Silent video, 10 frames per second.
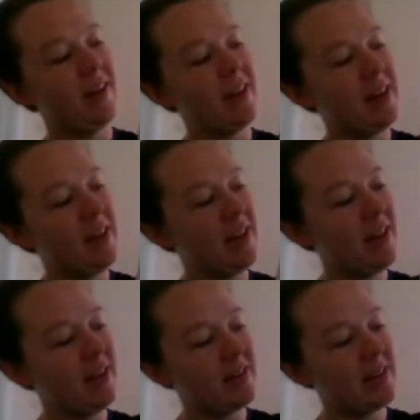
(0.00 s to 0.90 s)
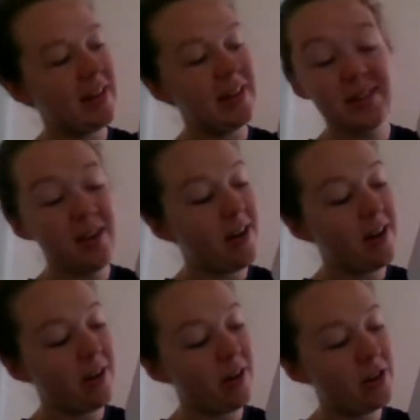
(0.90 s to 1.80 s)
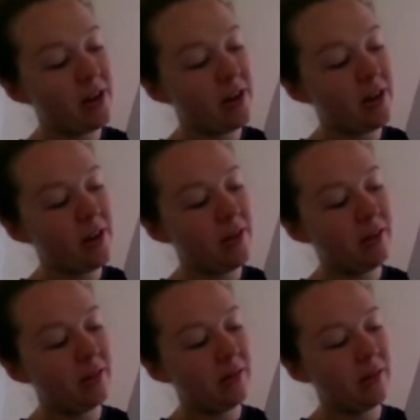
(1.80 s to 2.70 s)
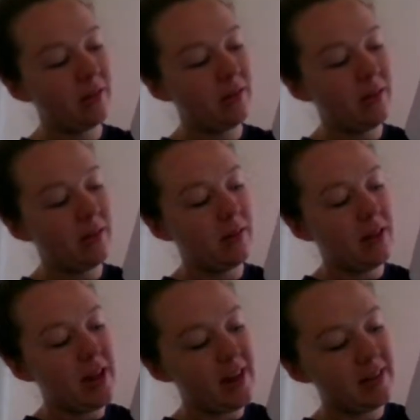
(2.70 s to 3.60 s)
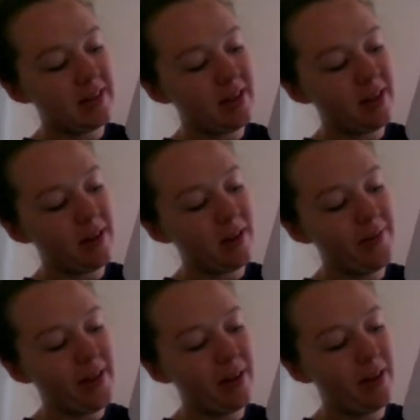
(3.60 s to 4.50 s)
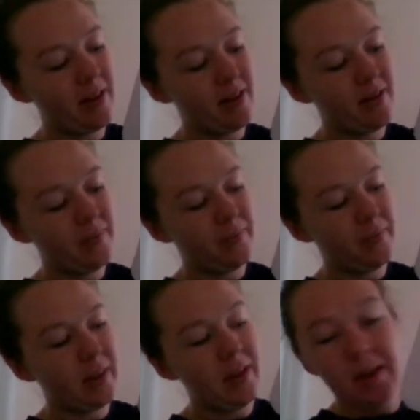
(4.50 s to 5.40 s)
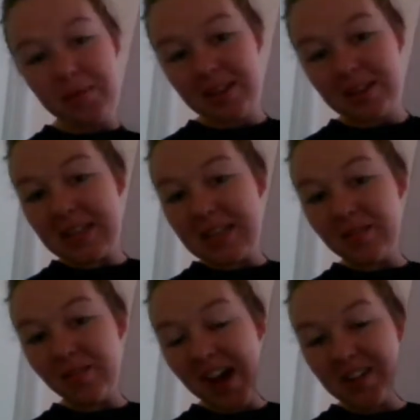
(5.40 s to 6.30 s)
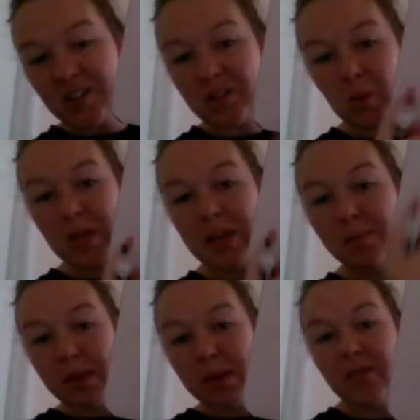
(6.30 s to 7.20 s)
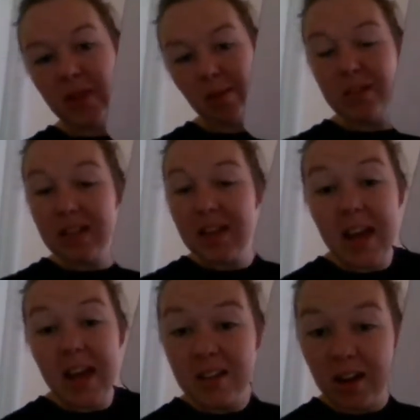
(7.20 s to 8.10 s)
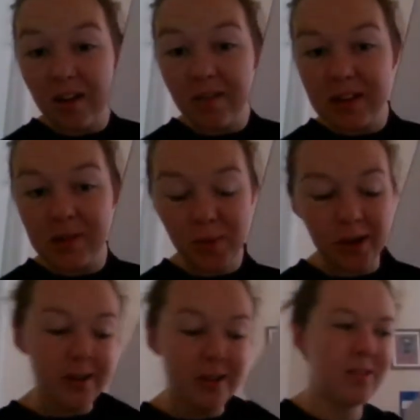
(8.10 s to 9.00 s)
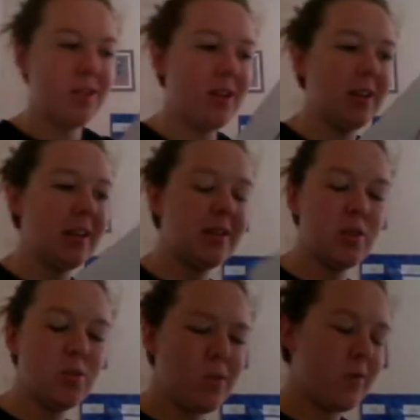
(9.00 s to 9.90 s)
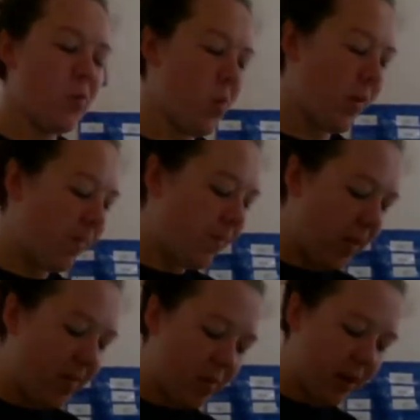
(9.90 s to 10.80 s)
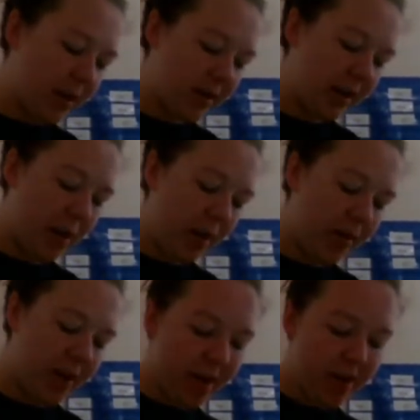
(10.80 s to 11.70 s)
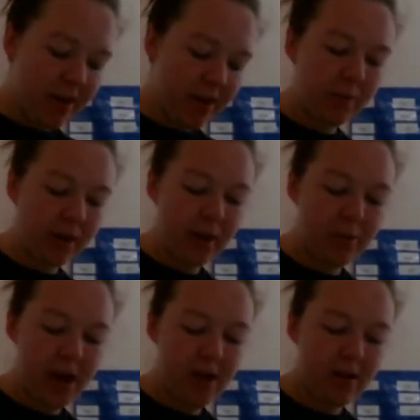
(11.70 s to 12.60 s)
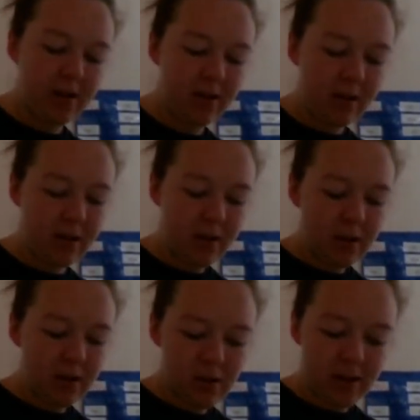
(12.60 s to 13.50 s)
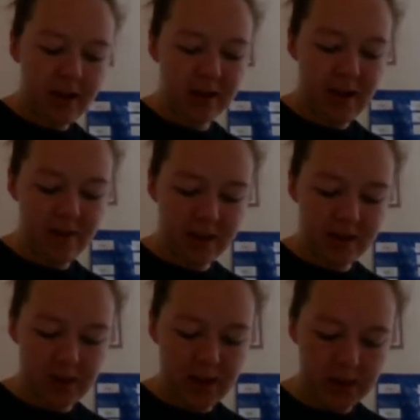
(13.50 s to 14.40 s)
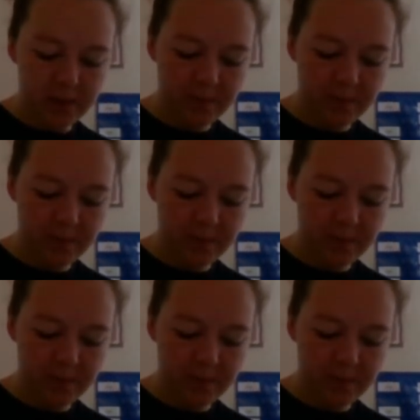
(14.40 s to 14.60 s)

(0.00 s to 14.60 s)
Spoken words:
he is. It's not Urgent and it's not Irving because he's faster. So he beat them to the end of this word. Good. Let's do one more. And then we're going to talk about the other spelling pattern you guys have this week.